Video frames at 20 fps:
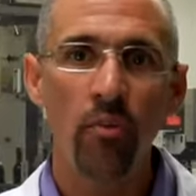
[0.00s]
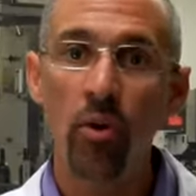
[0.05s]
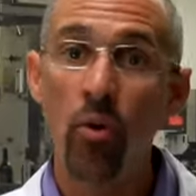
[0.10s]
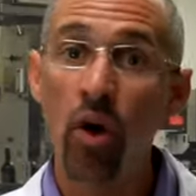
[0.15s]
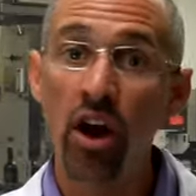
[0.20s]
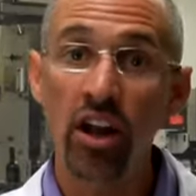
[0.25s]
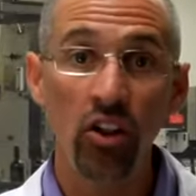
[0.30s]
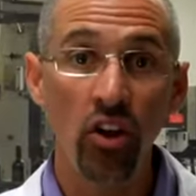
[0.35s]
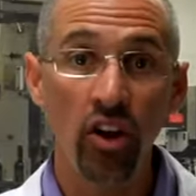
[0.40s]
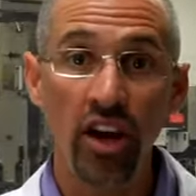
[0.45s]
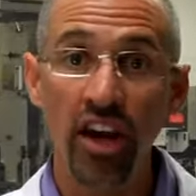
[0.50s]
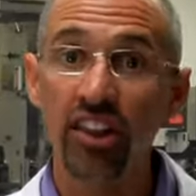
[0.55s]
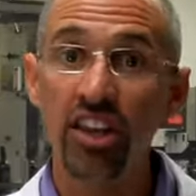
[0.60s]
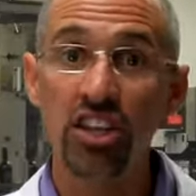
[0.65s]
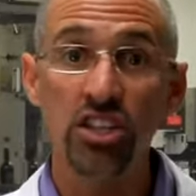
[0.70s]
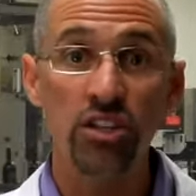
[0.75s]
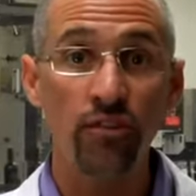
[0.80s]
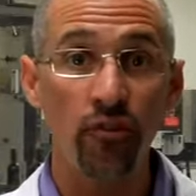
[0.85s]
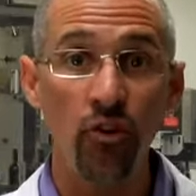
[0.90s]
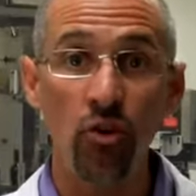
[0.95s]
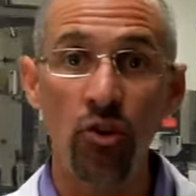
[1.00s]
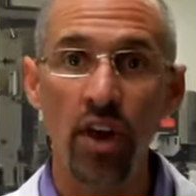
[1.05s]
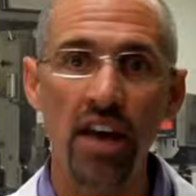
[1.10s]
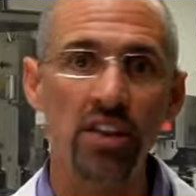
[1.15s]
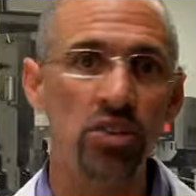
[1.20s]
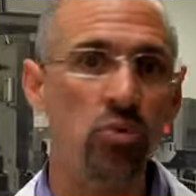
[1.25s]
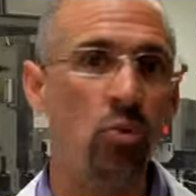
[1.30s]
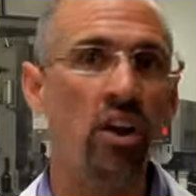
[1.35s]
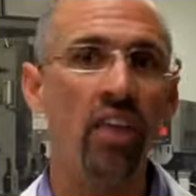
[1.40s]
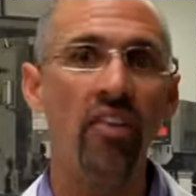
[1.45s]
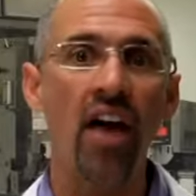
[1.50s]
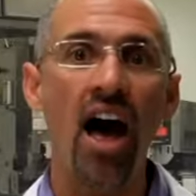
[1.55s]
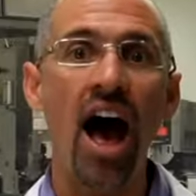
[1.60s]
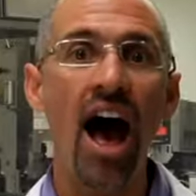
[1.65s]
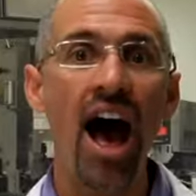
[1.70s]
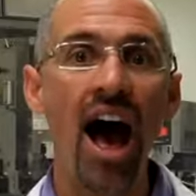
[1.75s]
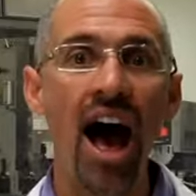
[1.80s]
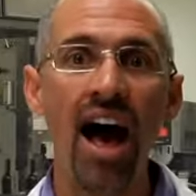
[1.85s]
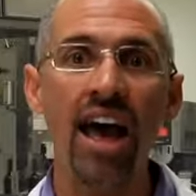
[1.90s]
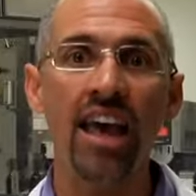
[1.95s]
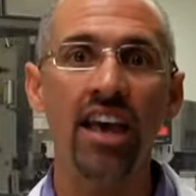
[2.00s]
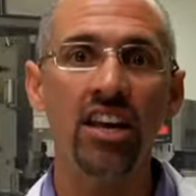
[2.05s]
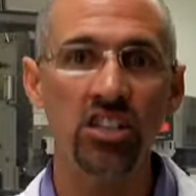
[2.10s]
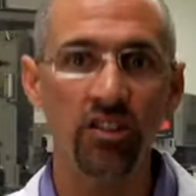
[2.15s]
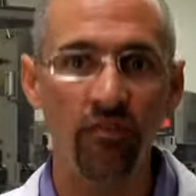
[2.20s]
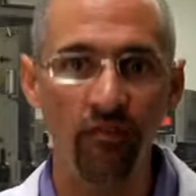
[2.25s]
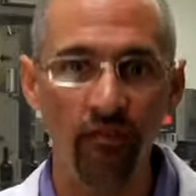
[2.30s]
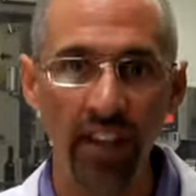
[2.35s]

we want to look at this fruit as one of the highest